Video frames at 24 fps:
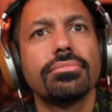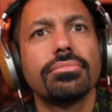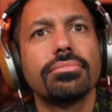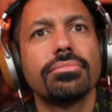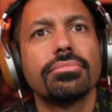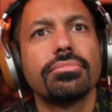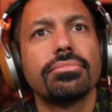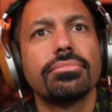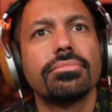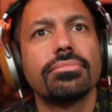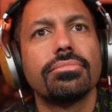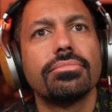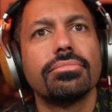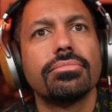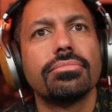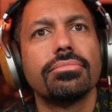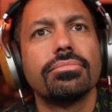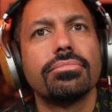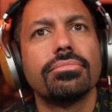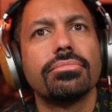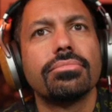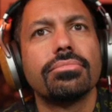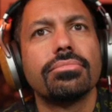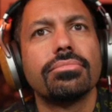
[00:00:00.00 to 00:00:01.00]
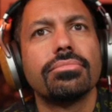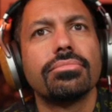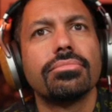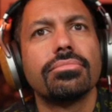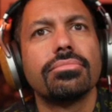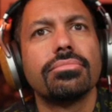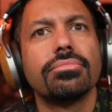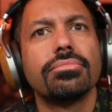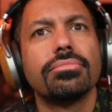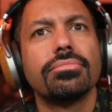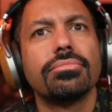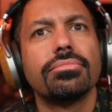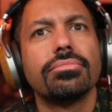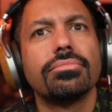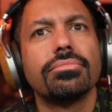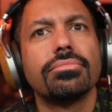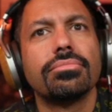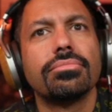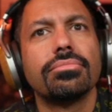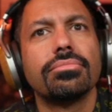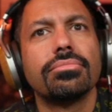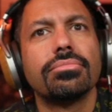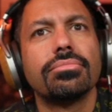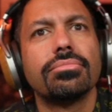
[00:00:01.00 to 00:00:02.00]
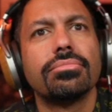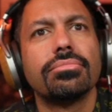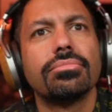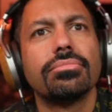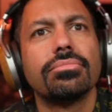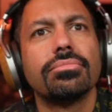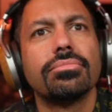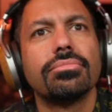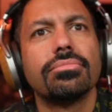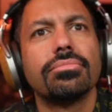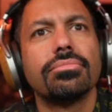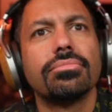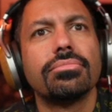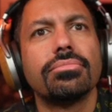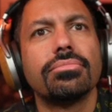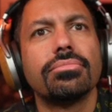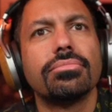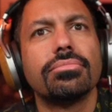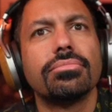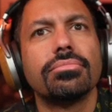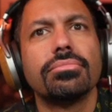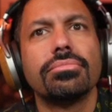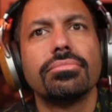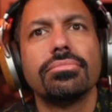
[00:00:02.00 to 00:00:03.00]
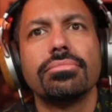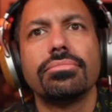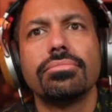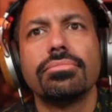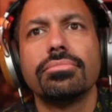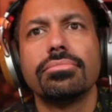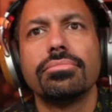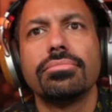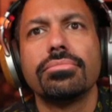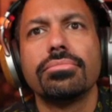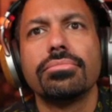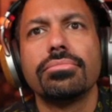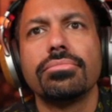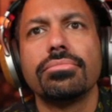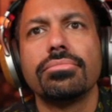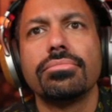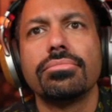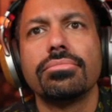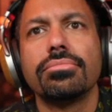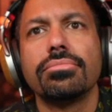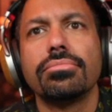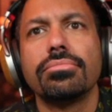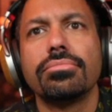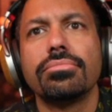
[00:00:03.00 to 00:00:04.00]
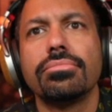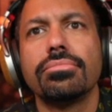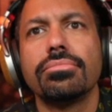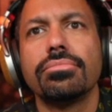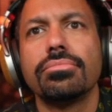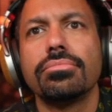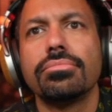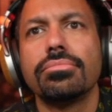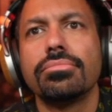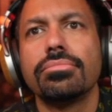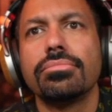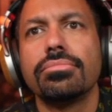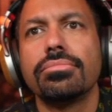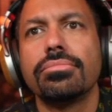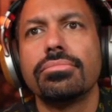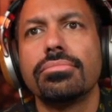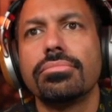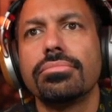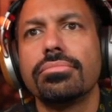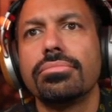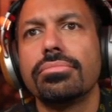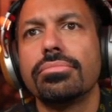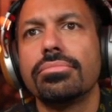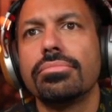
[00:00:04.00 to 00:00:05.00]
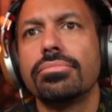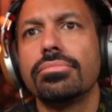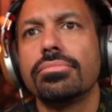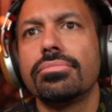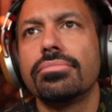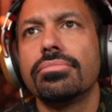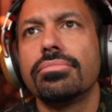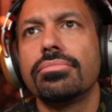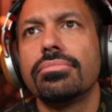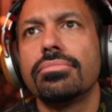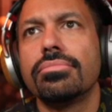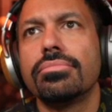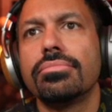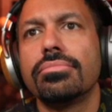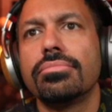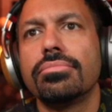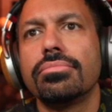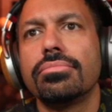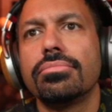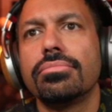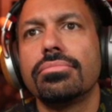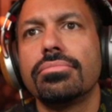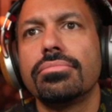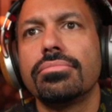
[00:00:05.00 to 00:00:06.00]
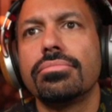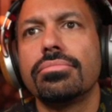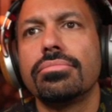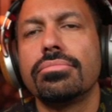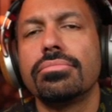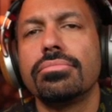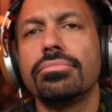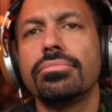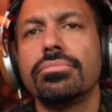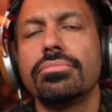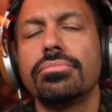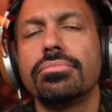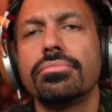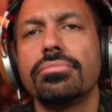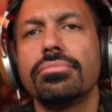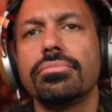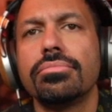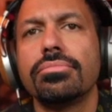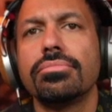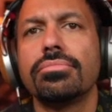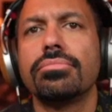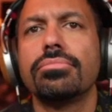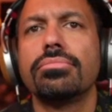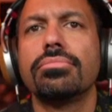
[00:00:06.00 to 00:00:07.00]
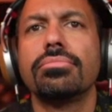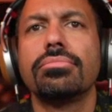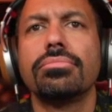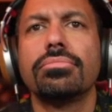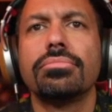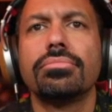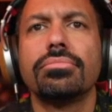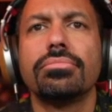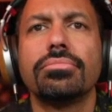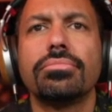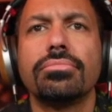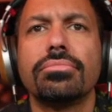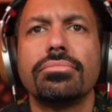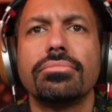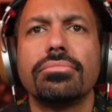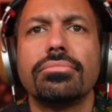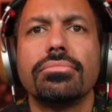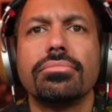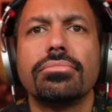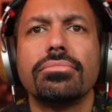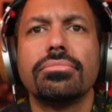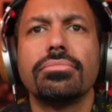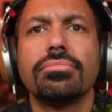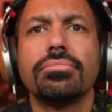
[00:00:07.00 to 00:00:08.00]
(silent)